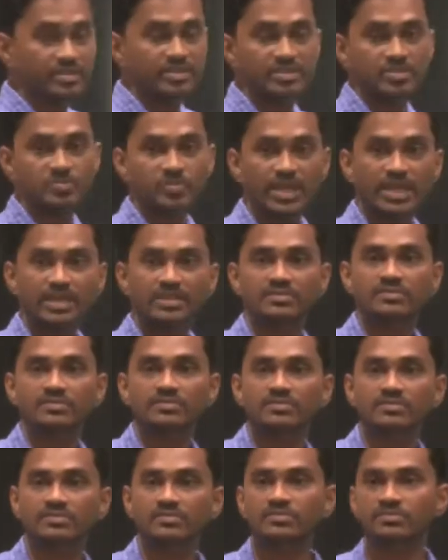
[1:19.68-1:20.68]
this
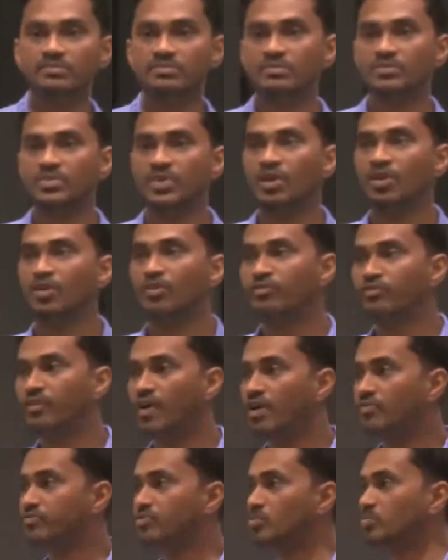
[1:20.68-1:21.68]
place,
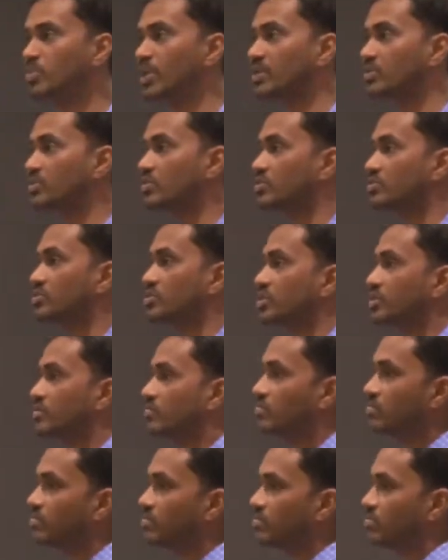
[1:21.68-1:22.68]
far from technology,
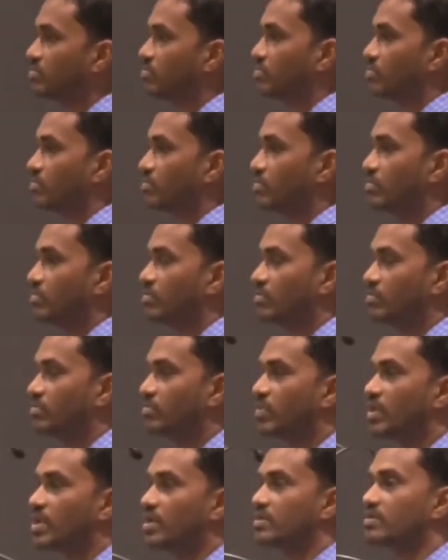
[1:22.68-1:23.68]

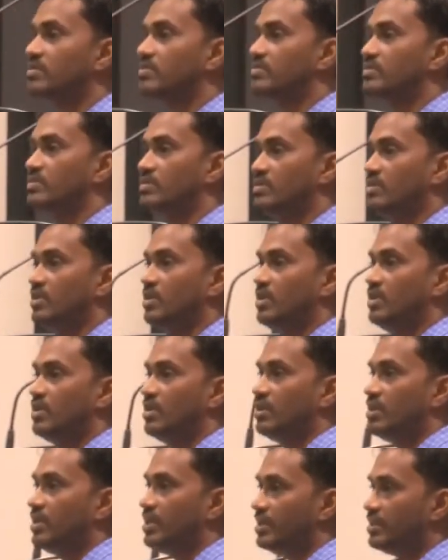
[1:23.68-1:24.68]
but
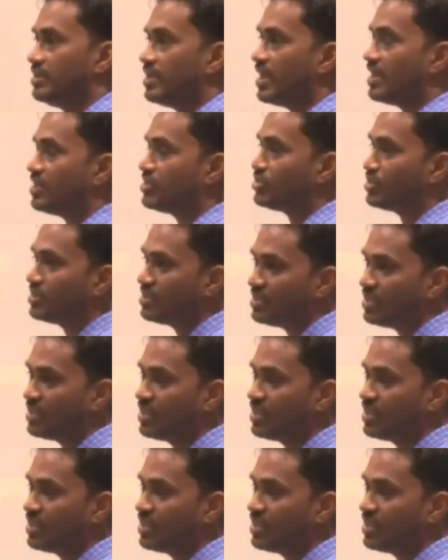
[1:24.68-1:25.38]
in nature